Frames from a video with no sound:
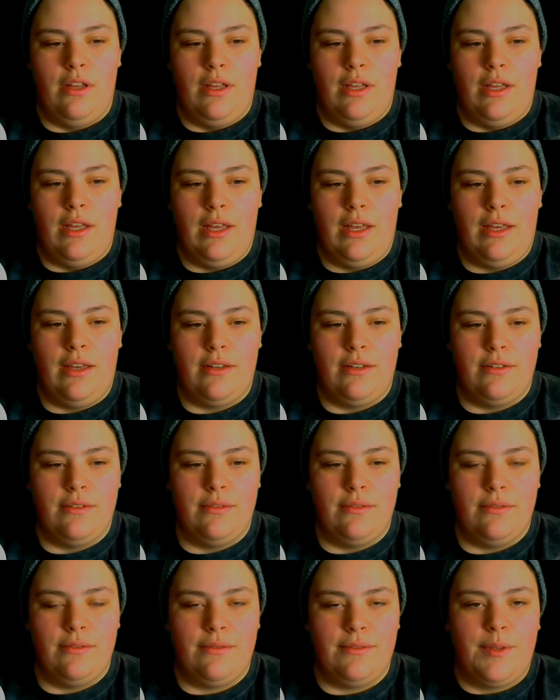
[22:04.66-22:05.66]
and
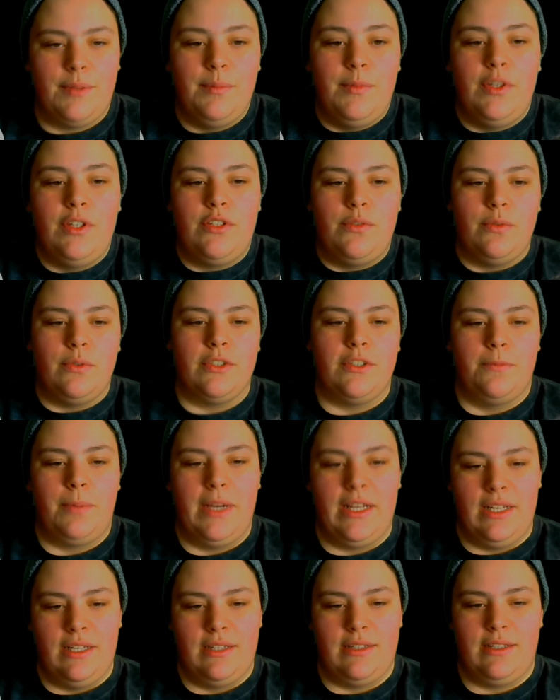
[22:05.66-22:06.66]
the mutual
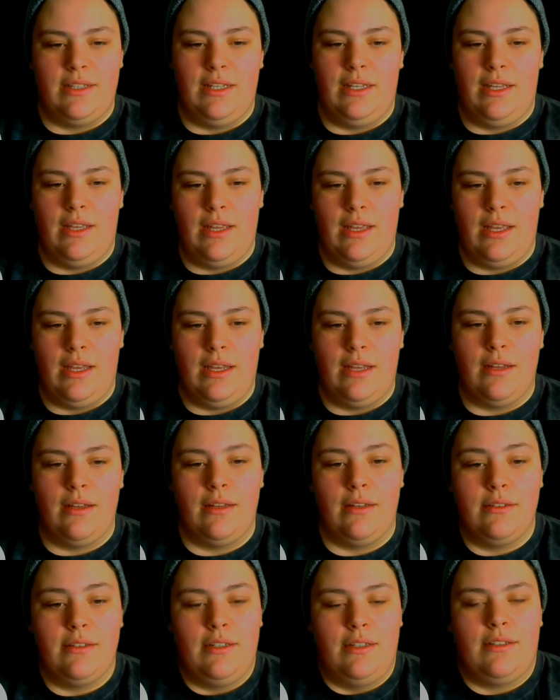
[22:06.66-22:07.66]
dependency
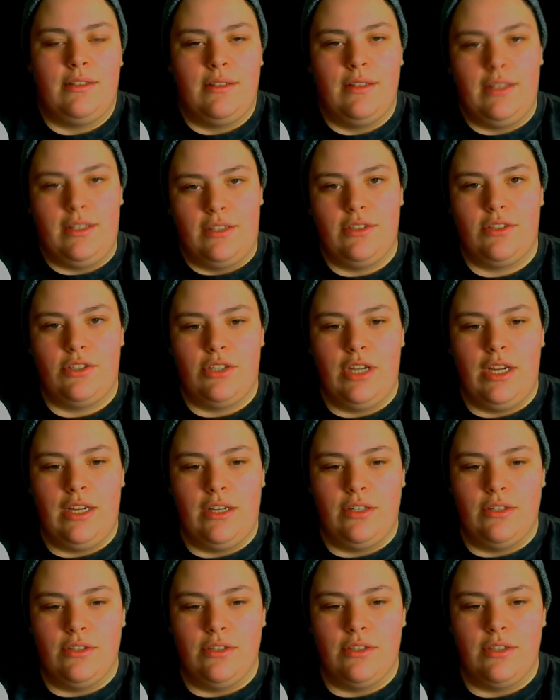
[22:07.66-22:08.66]
and
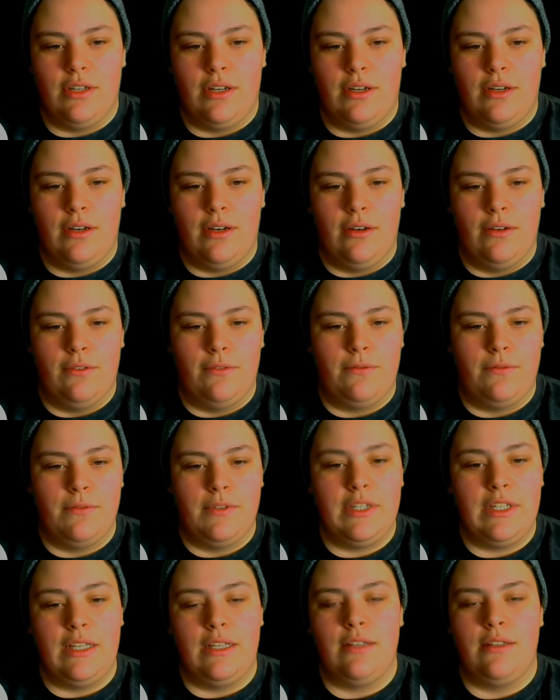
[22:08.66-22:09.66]
exchange of
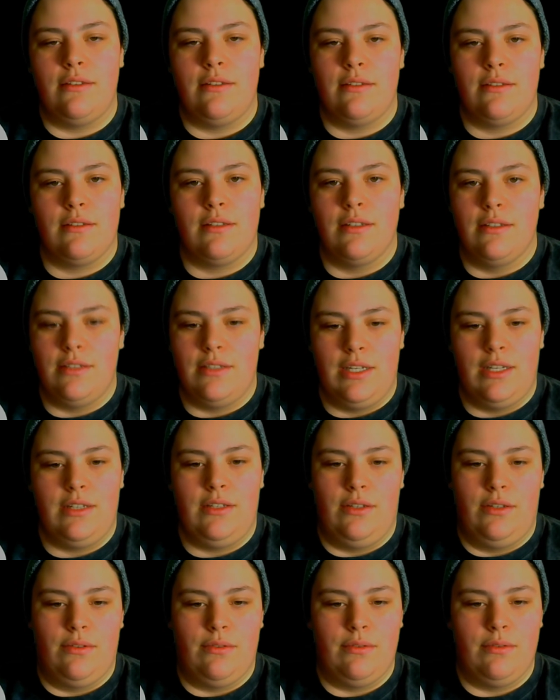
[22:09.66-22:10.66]
needs
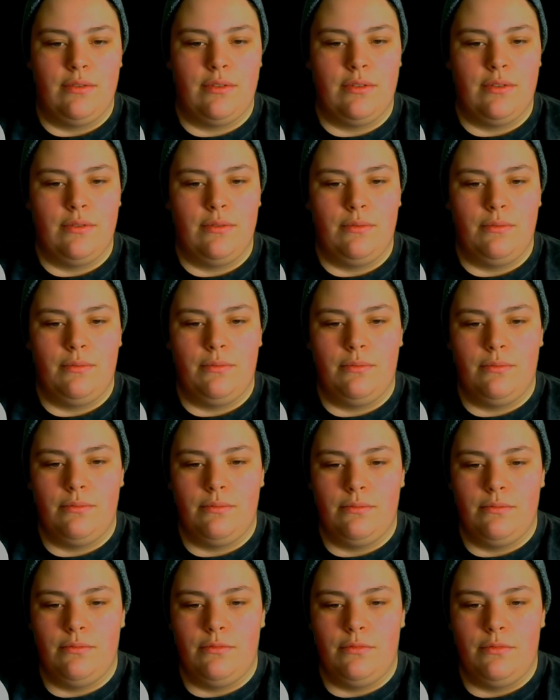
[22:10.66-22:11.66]
continues,
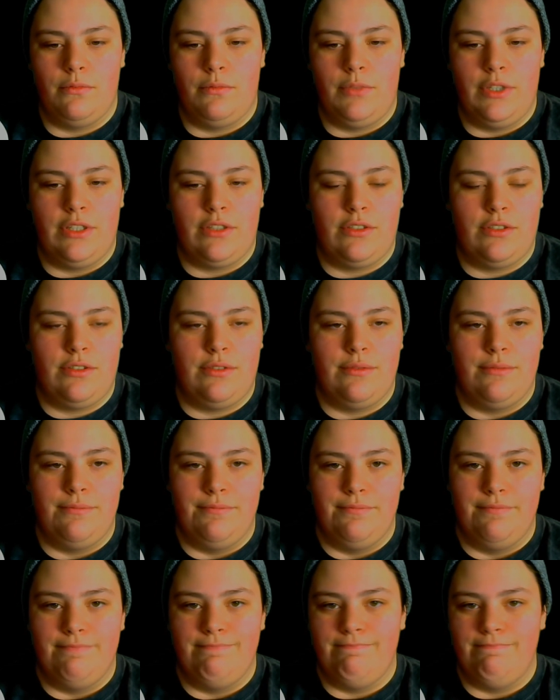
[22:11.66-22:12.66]
which
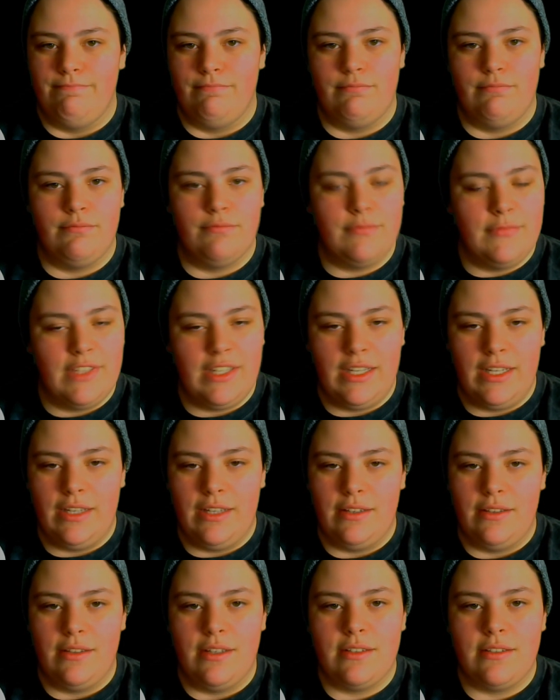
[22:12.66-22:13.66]

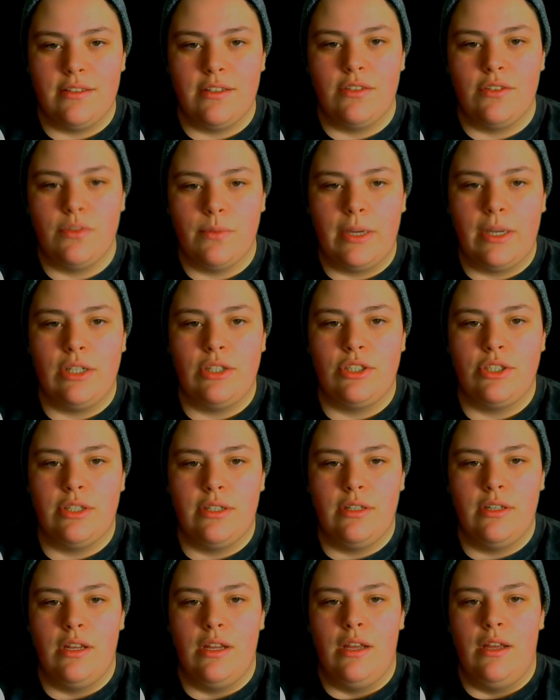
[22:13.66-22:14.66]
in this
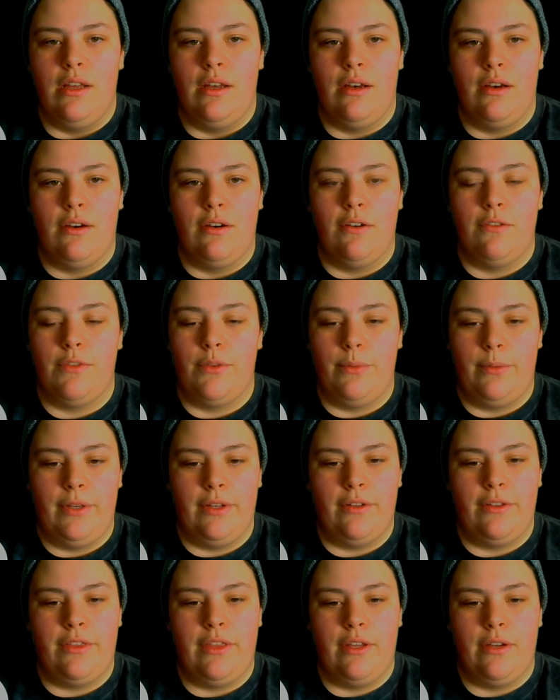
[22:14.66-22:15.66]
situation of the
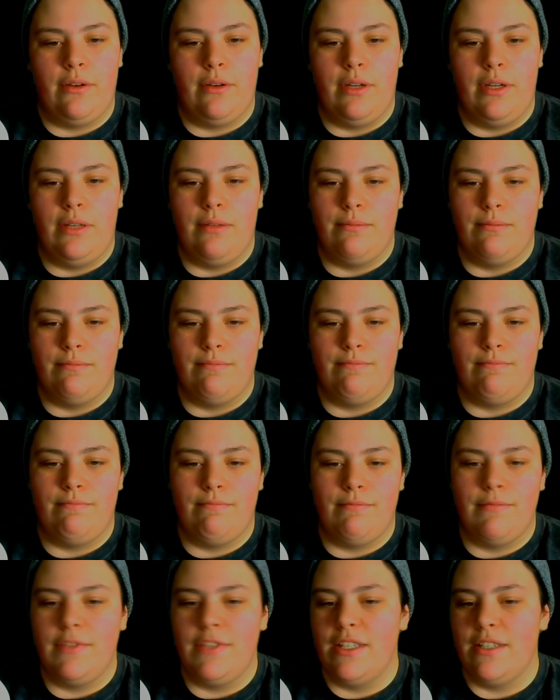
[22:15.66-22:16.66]
wheel theory,
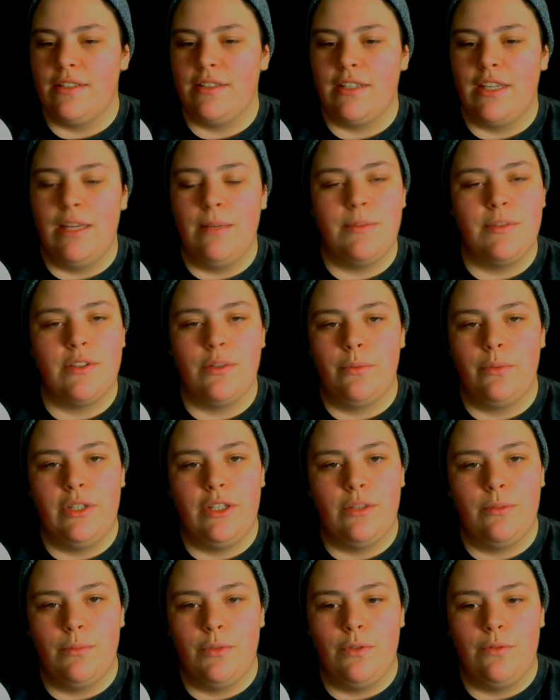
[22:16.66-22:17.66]
this keeps the
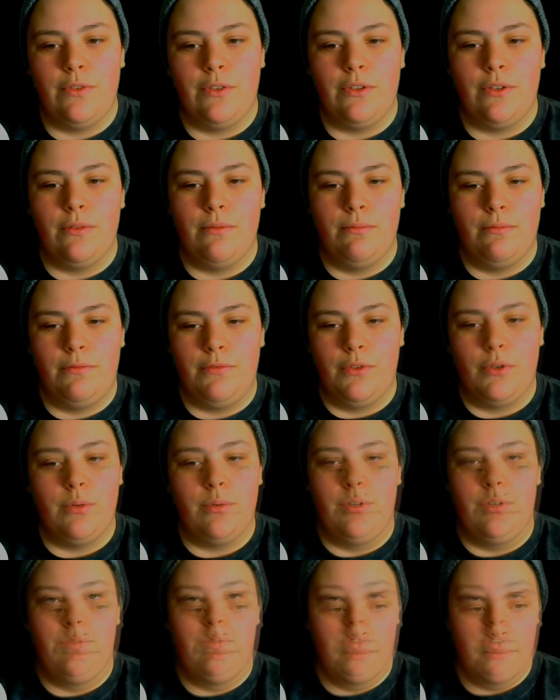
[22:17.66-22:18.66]
wheel moving
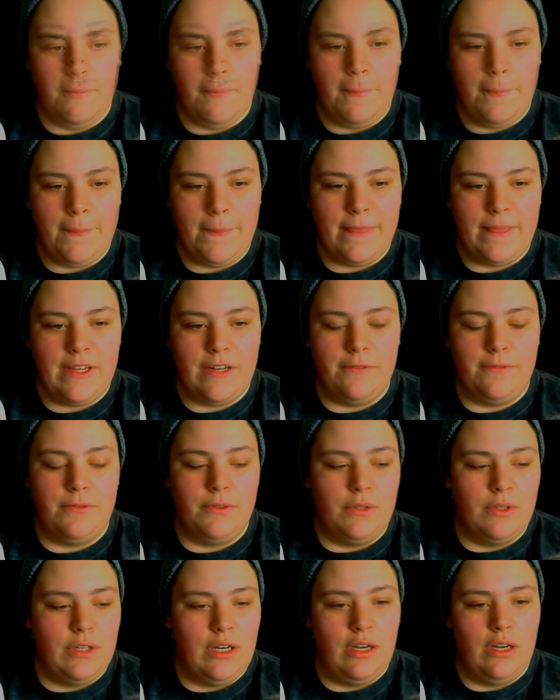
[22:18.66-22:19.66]
forward for them.
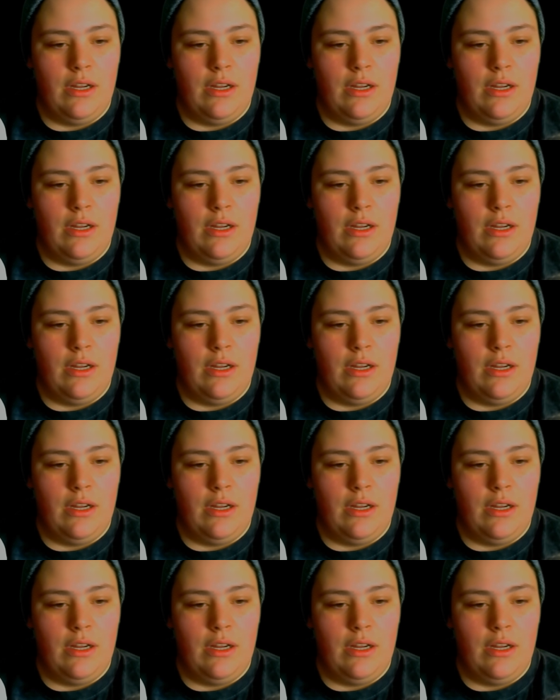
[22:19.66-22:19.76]
Therefore,